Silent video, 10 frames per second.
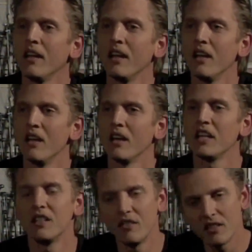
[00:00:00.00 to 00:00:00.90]
And uh,
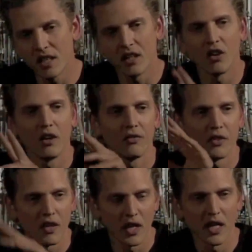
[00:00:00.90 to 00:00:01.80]
he did the
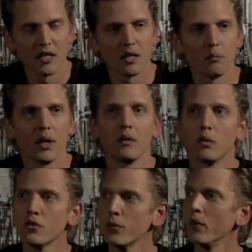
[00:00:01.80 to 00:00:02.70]
takeoff and the landing,
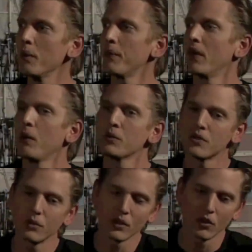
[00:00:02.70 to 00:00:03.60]
but once we were up there, I
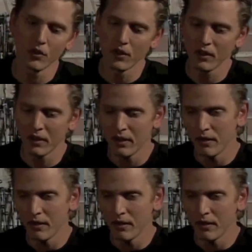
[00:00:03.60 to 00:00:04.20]
was doing all the,